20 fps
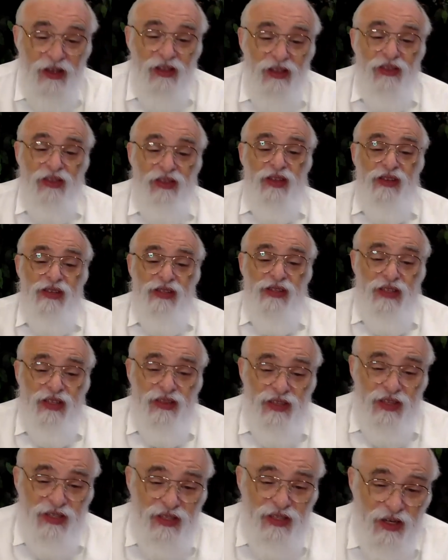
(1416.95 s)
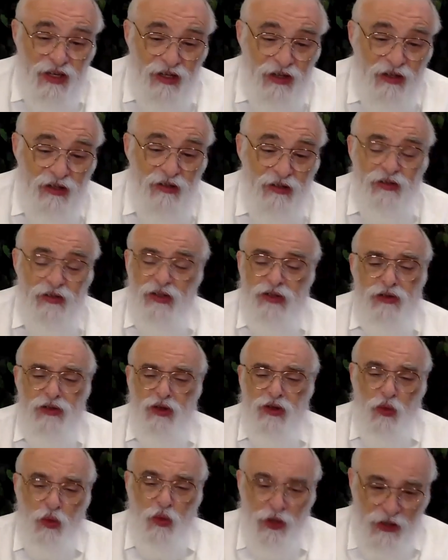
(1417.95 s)
This, that the Seichel,
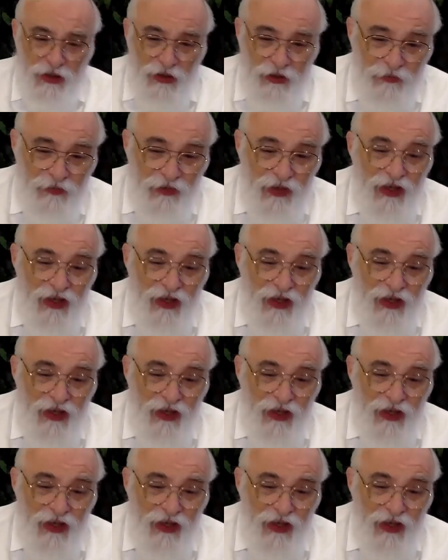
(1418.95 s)
the will,